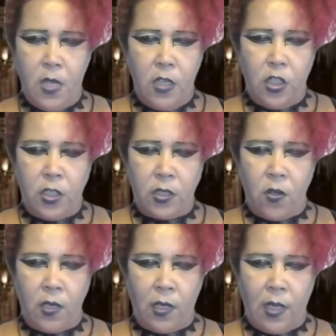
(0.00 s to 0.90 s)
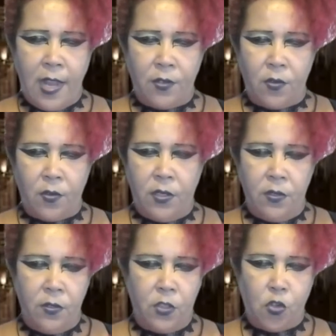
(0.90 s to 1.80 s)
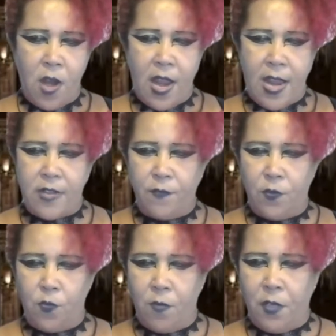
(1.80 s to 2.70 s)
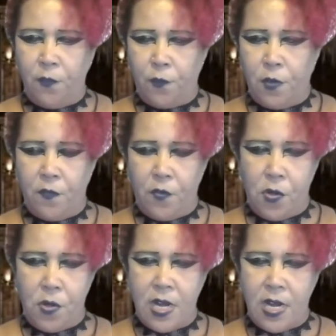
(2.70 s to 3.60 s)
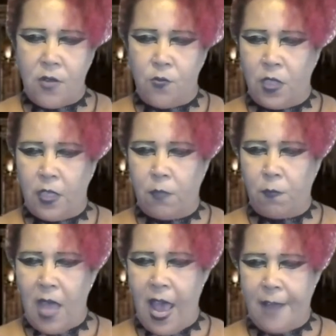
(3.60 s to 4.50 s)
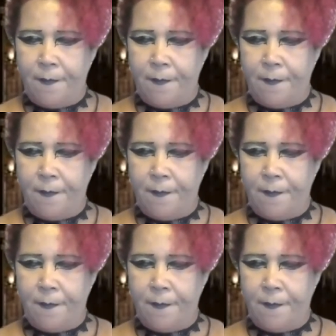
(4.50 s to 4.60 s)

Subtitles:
She saw it land on a tray of the woman in front of her with a splat.